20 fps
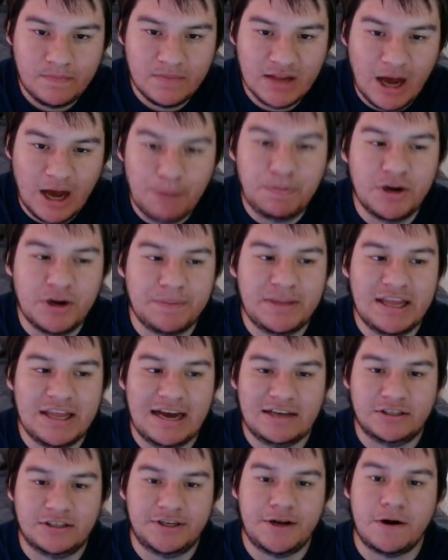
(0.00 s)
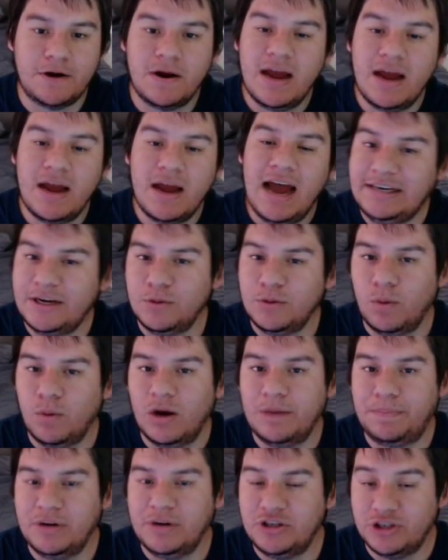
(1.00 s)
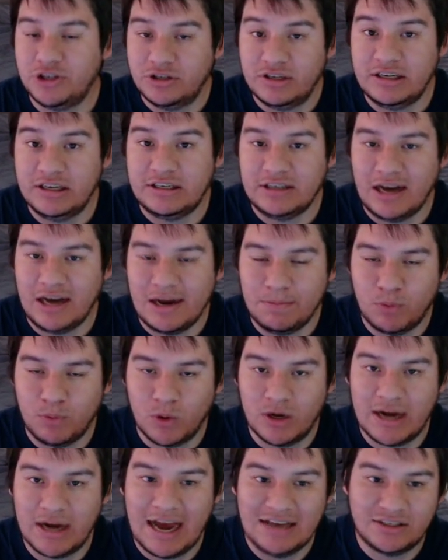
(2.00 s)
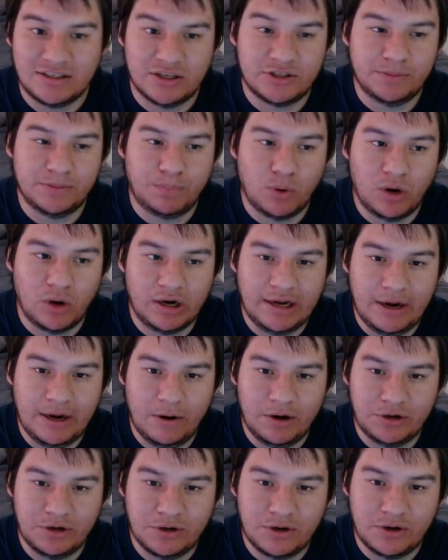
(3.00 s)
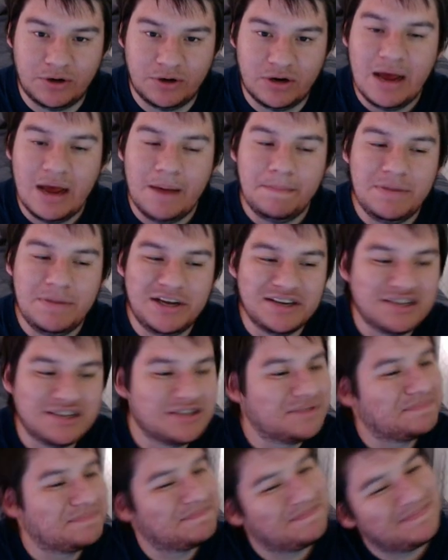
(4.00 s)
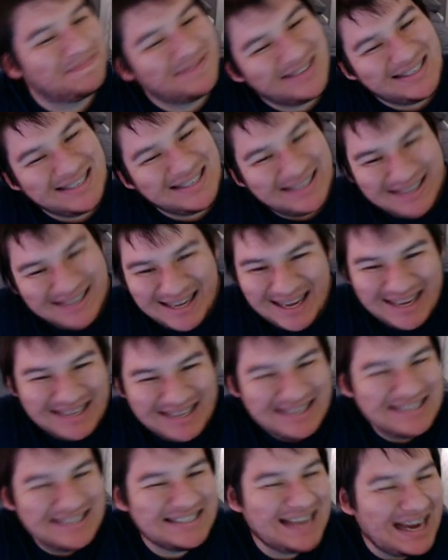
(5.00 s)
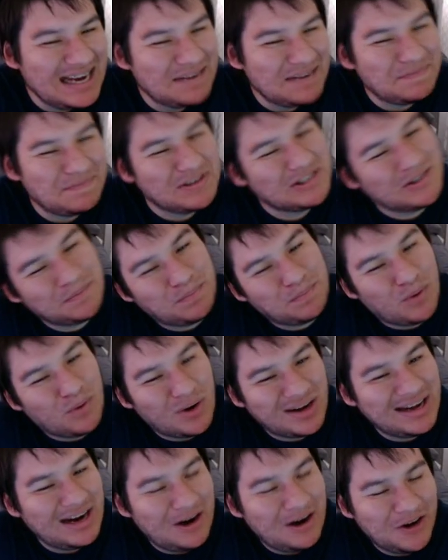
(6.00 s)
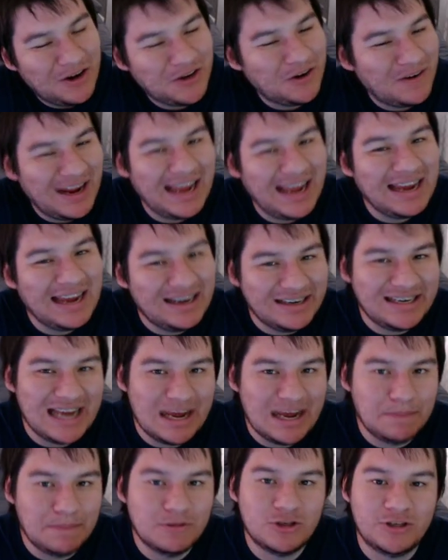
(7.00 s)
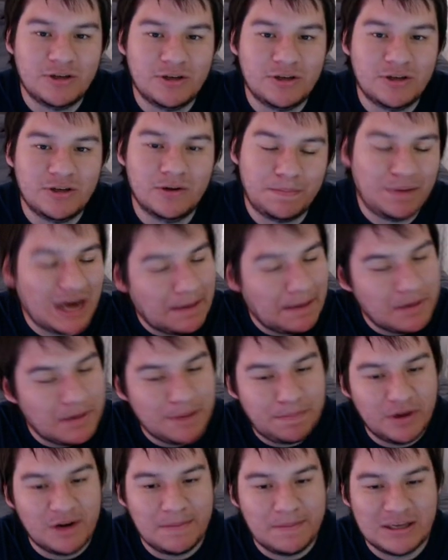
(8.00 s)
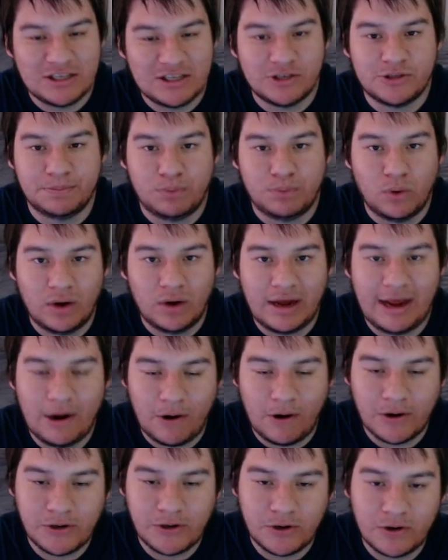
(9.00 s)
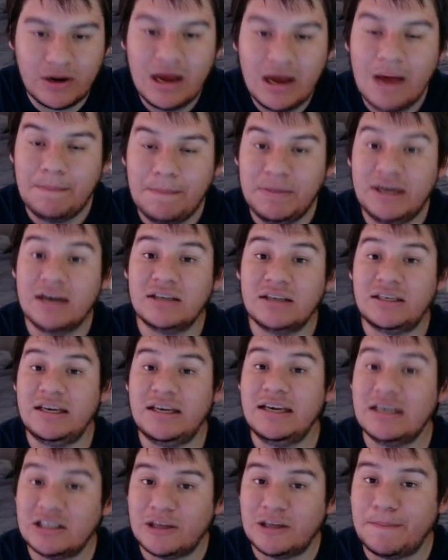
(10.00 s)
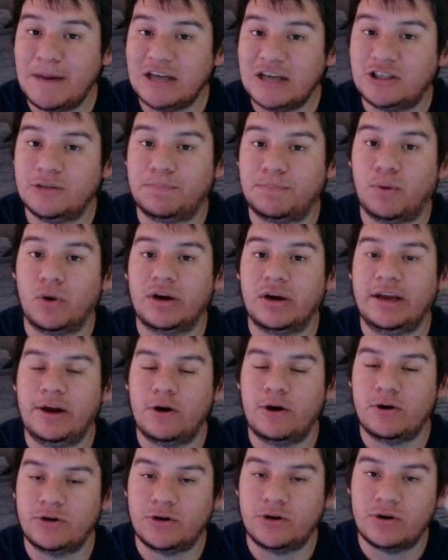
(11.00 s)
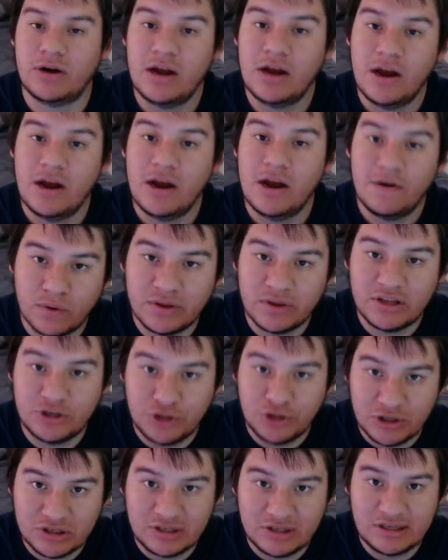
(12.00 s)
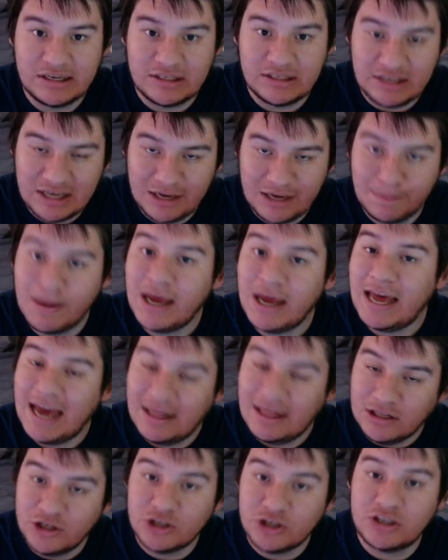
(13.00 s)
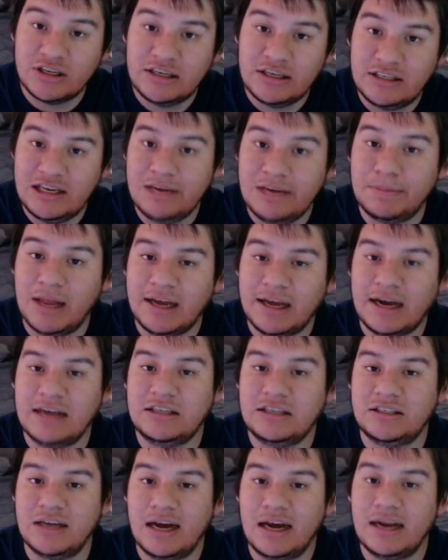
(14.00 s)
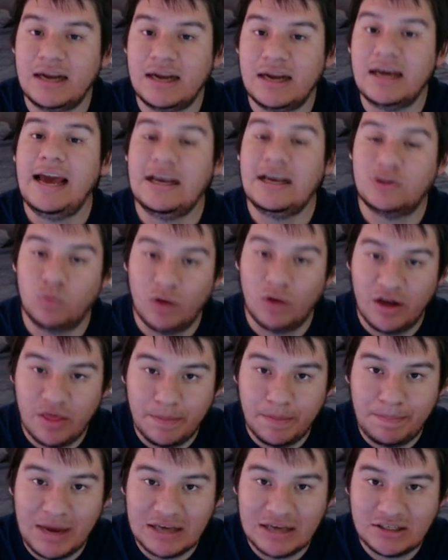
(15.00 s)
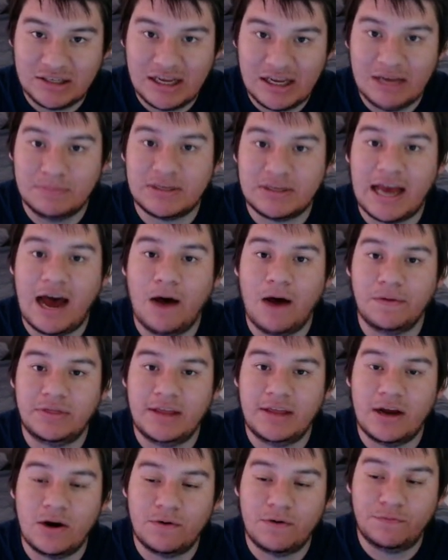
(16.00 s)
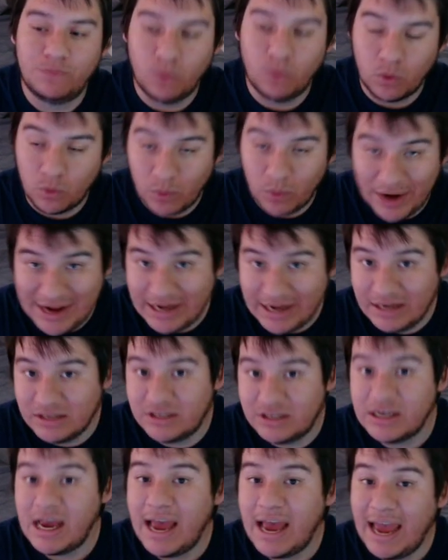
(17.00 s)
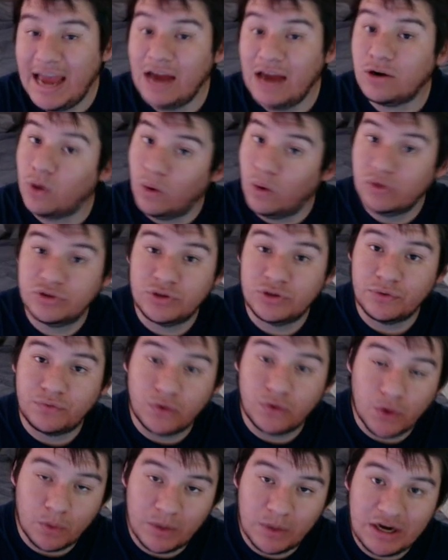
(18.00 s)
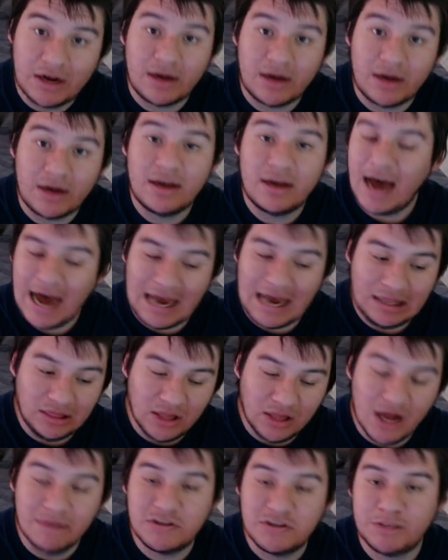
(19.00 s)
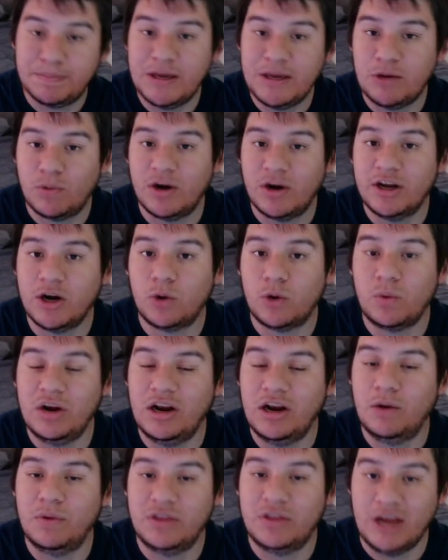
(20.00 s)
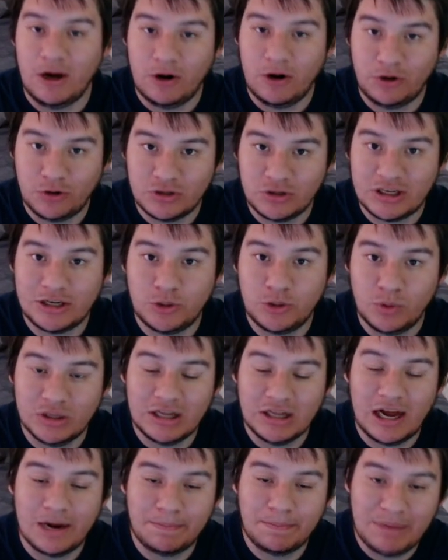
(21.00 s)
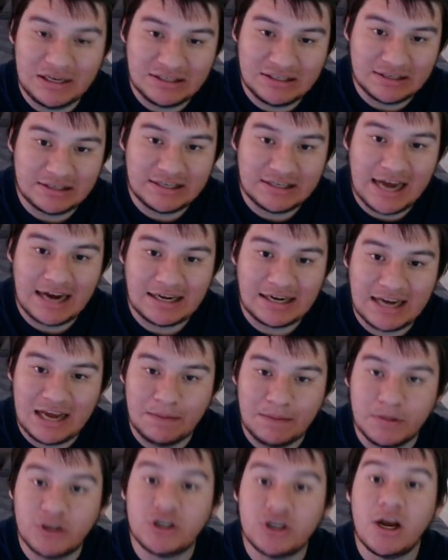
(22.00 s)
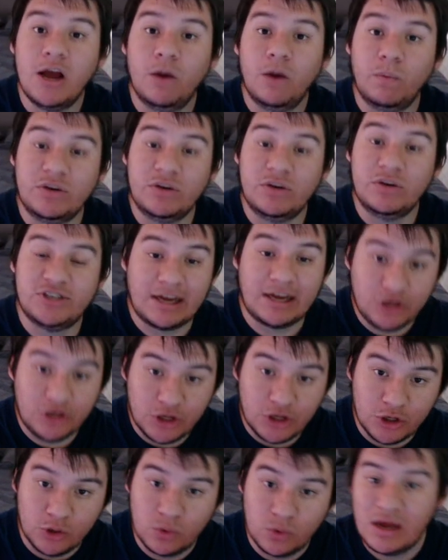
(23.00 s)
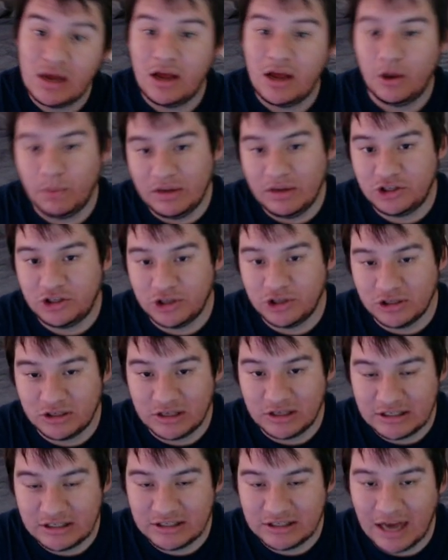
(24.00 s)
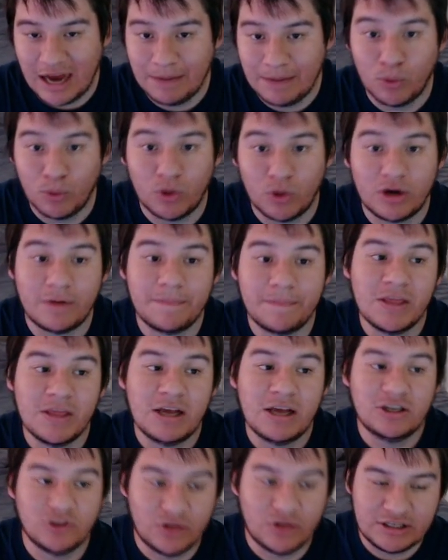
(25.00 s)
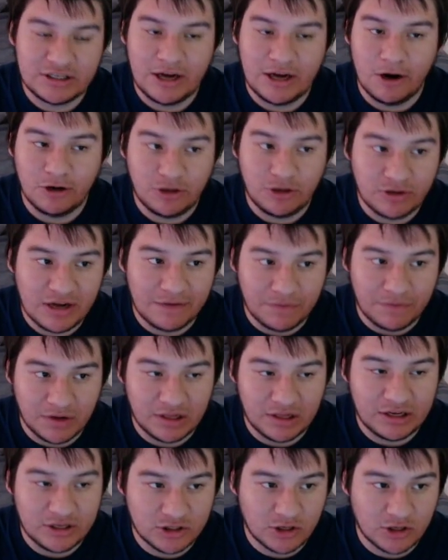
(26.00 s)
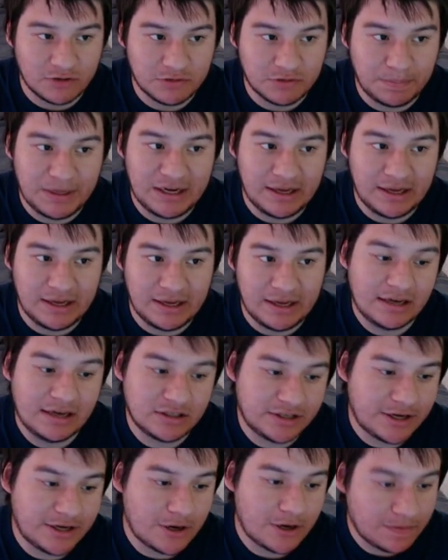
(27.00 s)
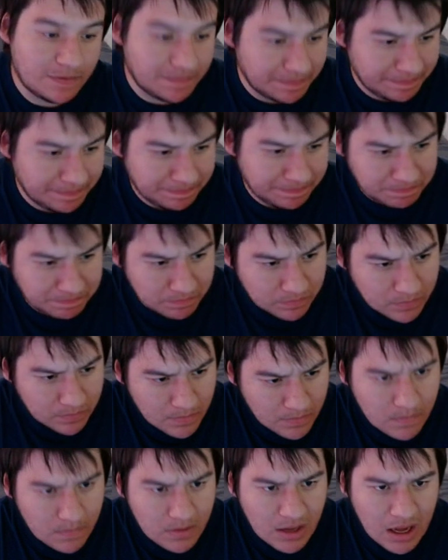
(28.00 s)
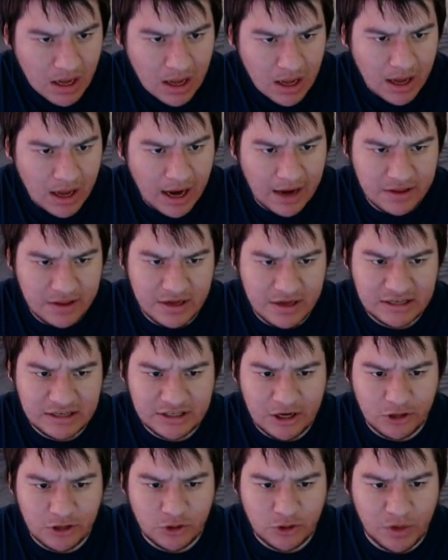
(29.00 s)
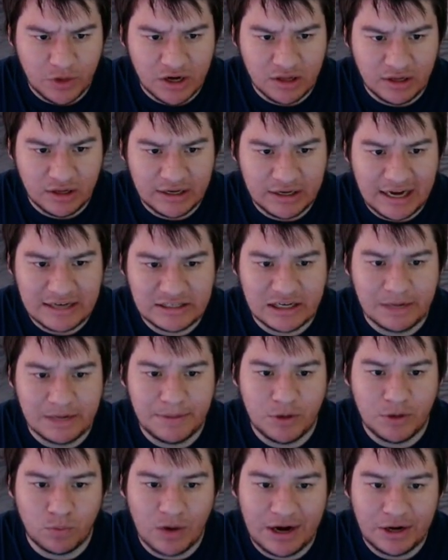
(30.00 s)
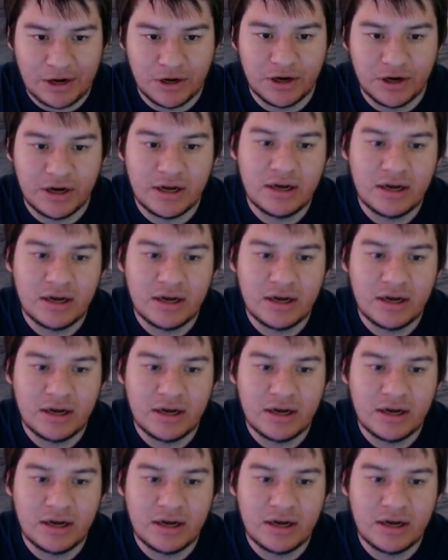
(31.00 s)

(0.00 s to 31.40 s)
put him in the S tier. I didn't want to put Just League Cyborg as a support character because he's kind of a support character and a damage dealer. But I'm going to put him as a support character because he is the best support character for the Just League team. And the Just League team, like I said, is one of the best teams out there for raids and also for arena. I love speedrunning arena with characters that do a lot of basic attack damage, which I can do with Just League Cyborg. So this character definitely deserves being in the S tier. The next character we're going to look at is going to be Red Hood.